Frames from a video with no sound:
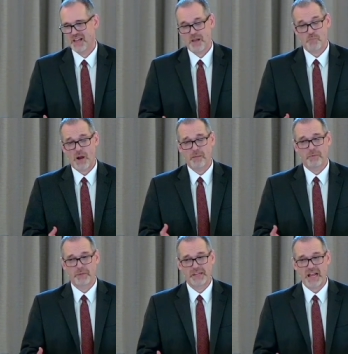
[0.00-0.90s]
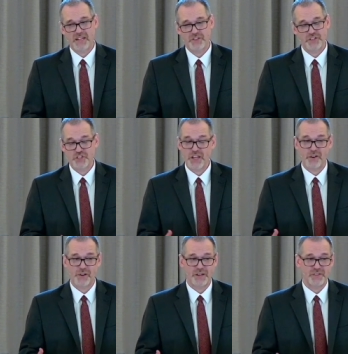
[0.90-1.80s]
I'm probably not going to
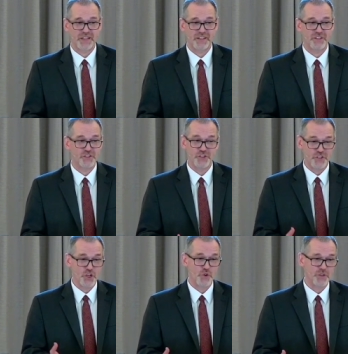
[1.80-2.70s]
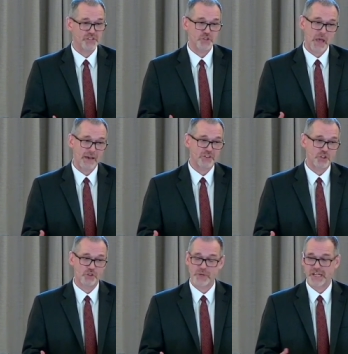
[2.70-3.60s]
share anything new that you haven't
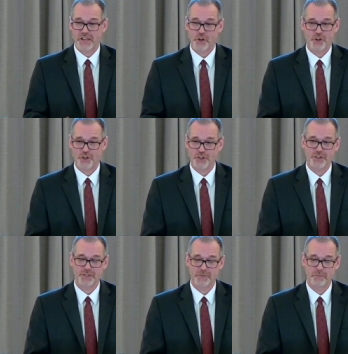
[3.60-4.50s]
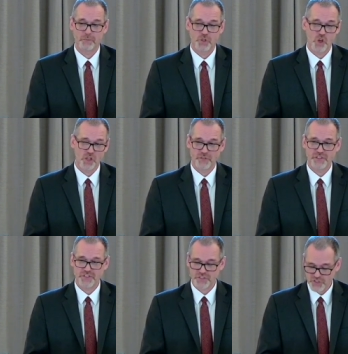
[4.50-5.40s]
already heard. But all of
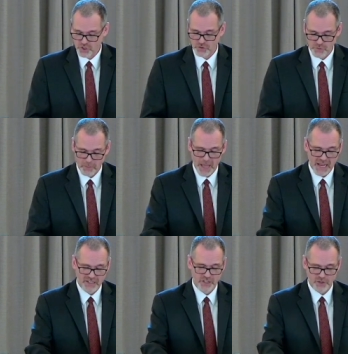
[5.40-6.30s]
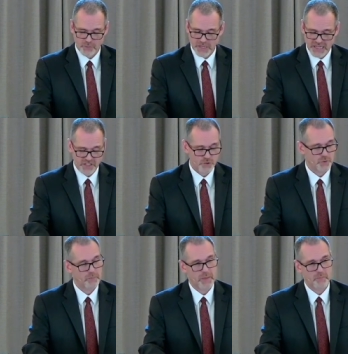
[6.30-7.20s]
this is a good reminder, and we need to
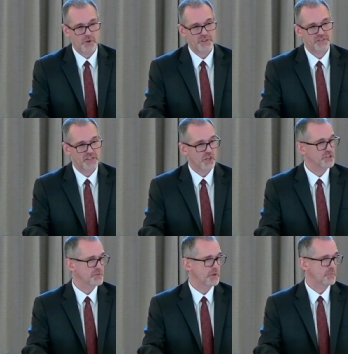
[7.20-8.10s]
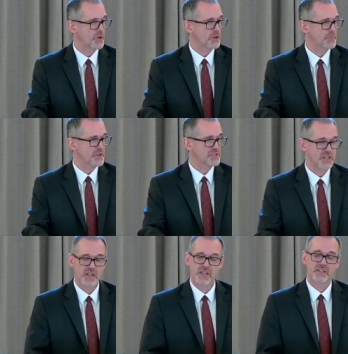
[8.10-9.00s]
remember that the ultimate purpose
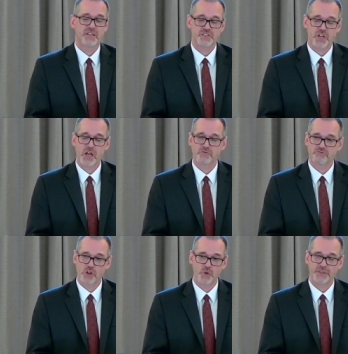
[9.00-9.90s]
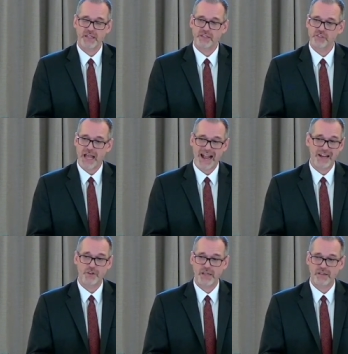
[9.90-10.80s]
that John wrote the
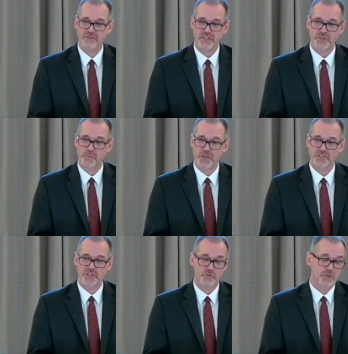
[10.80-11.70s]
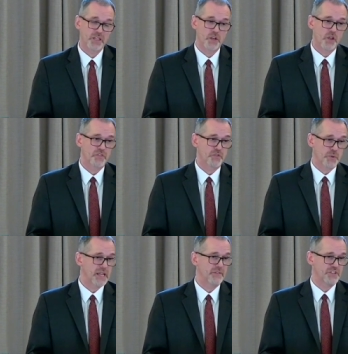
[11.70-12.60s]
entirety of this epistle, really all
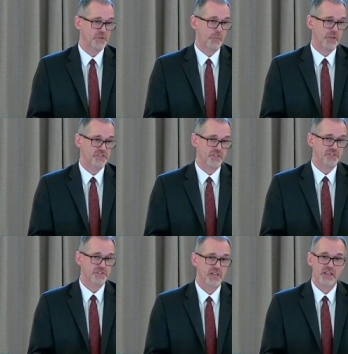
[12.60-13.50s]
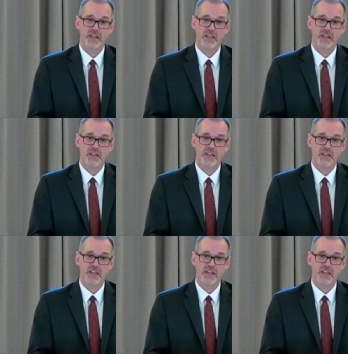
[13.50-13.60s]
three of his epistles,